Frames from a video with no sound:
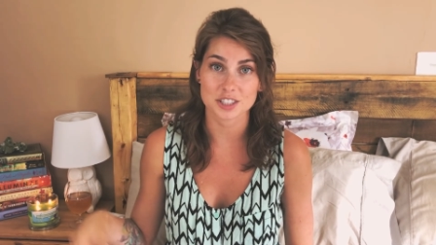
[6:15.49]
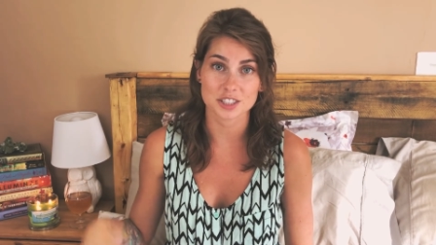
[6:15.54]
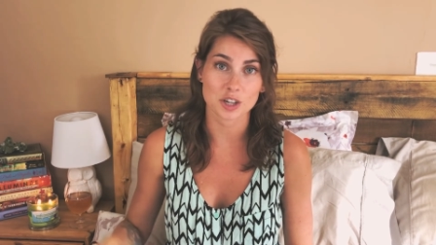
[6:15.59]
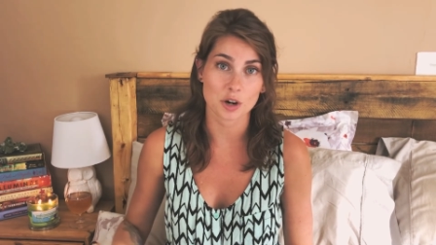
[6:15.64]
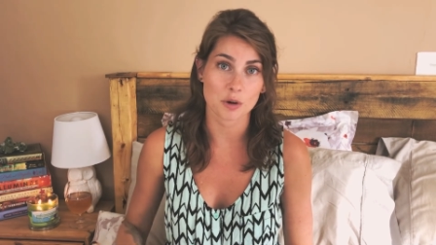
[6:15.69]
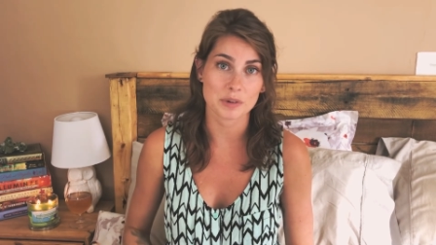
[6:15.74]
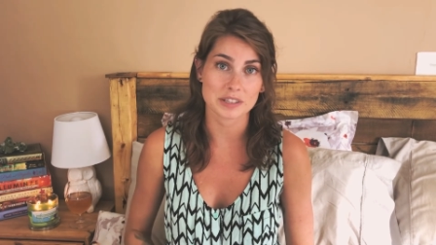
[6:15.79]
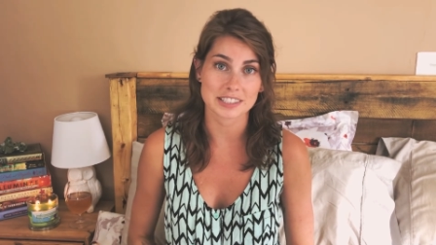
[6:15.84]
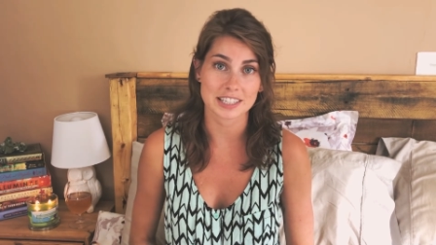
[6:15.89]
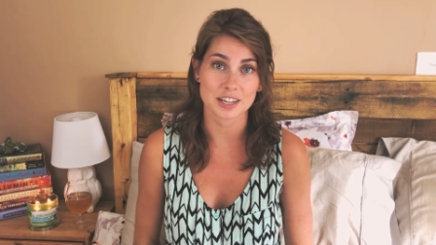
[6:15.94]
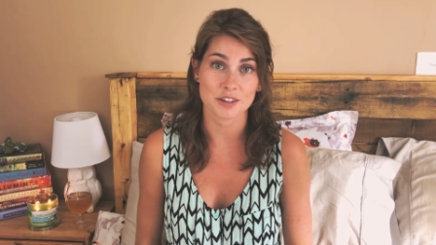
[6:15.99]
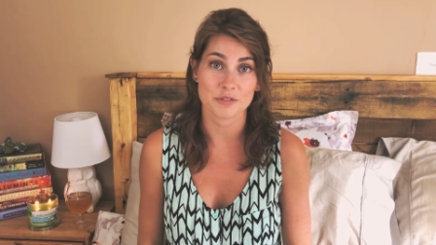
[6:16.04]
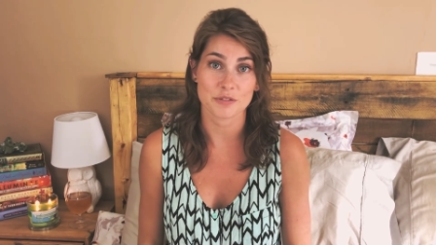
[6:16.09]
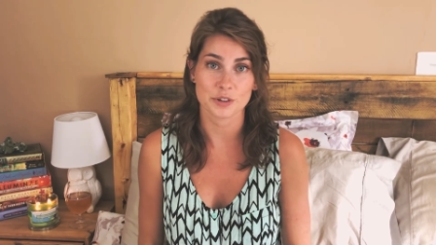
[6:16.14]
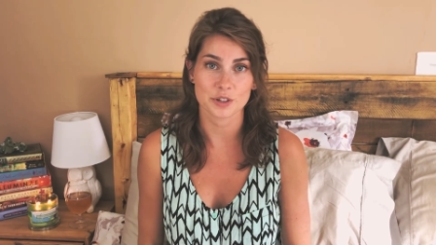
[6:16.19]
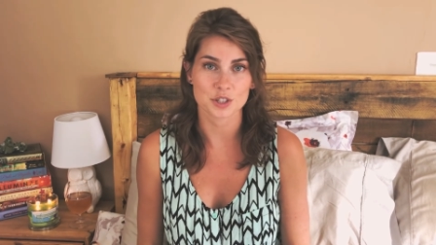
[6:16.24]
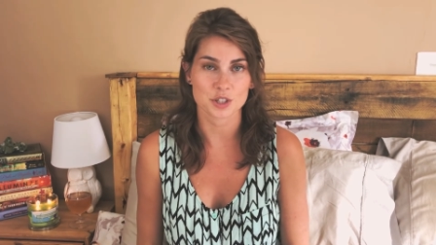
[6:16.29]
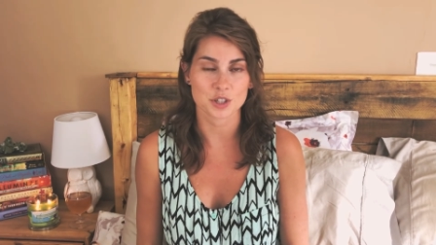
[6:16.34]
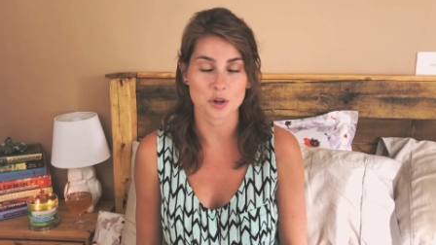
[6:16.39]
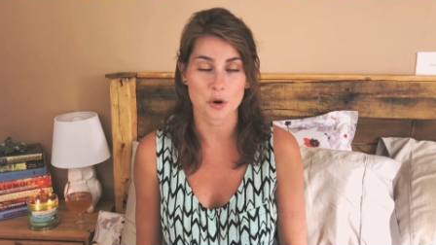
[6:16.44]
you don't miss any
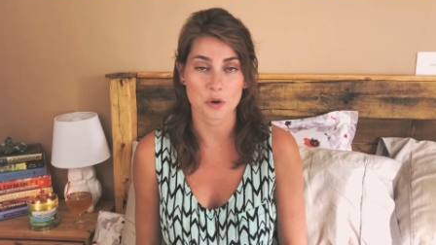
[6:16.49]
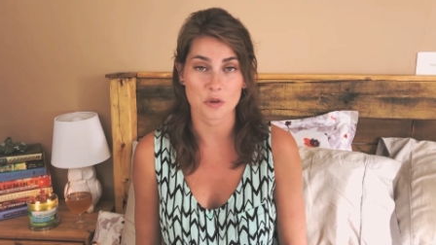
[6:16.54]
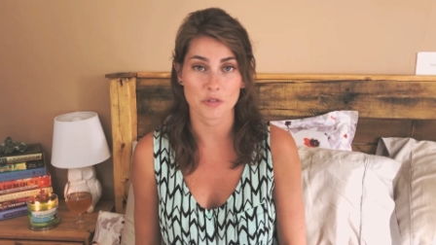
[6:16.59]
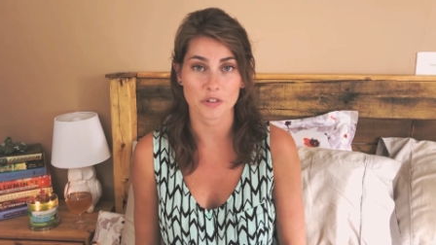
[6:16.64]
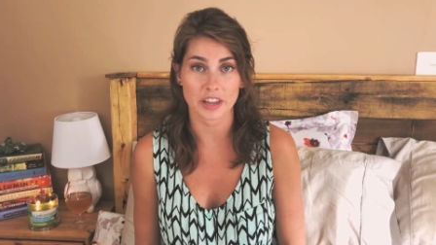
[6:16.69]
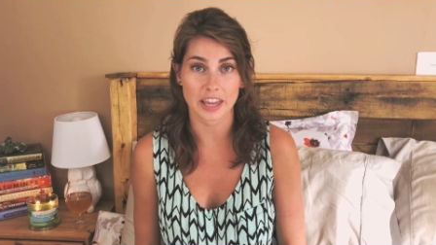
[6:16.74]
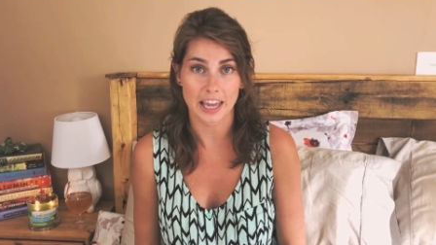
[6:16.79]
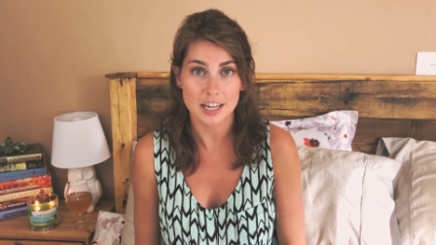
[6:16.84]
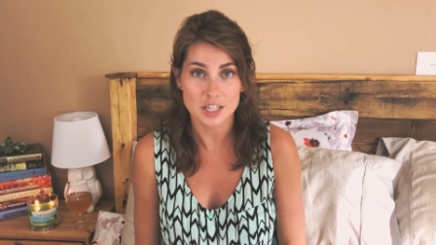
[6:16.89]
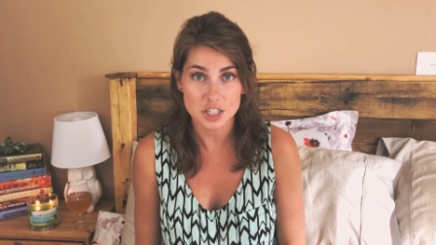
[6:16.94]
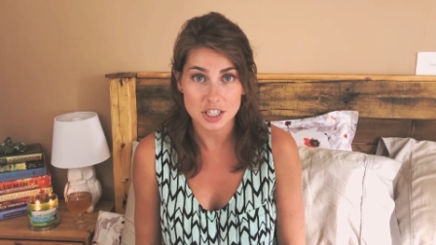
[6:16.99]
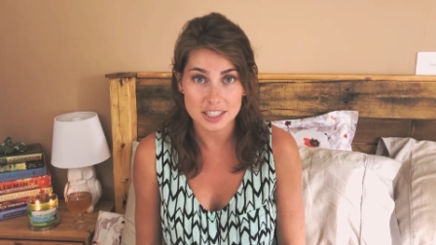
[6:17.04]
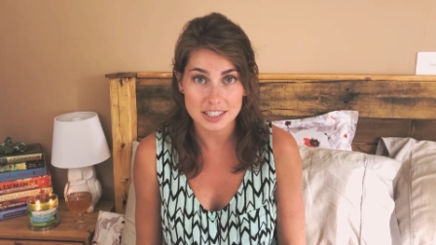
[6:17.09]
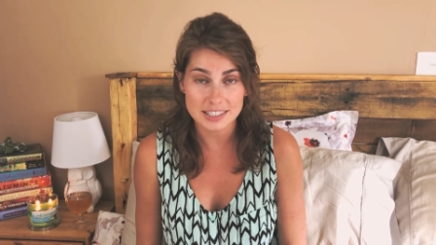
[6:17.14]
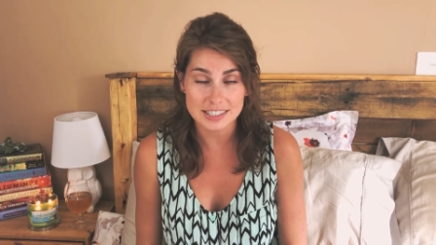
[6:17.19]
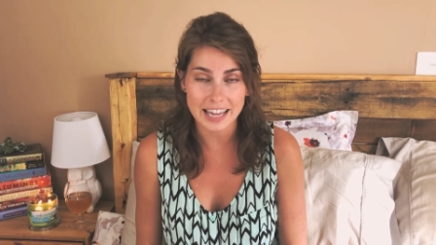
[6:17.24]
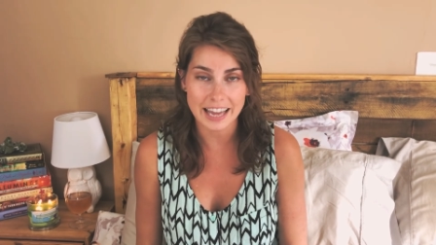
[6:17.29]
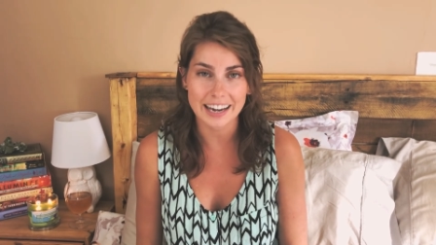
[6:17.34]
future notifications,